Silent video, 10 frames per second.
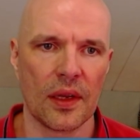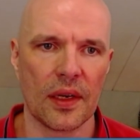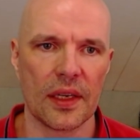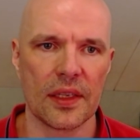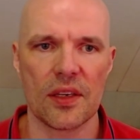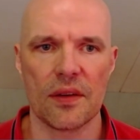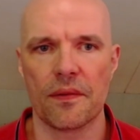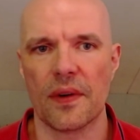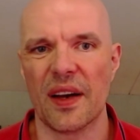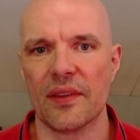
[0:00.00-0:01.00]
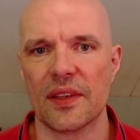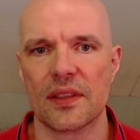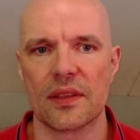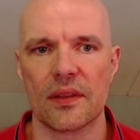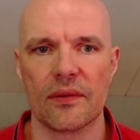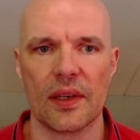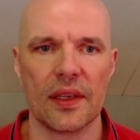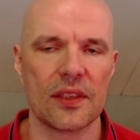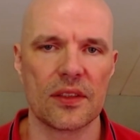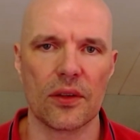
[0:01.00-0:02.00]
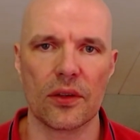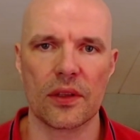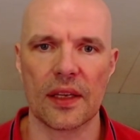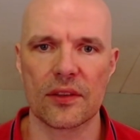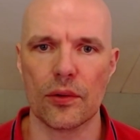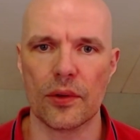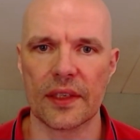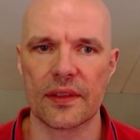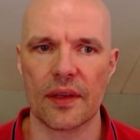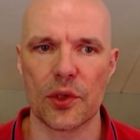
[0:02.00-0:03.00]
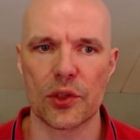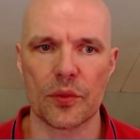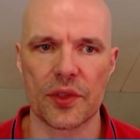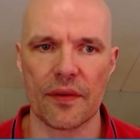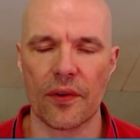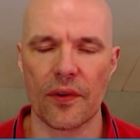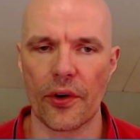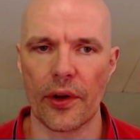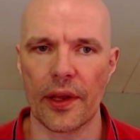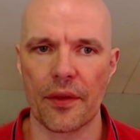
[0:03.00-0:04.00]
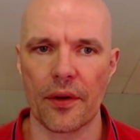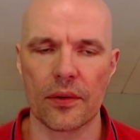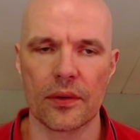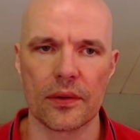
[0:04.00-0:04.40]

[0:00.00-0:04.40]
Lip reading: Knight g5 is, well, it's not as good as the bishop c4 earlier though.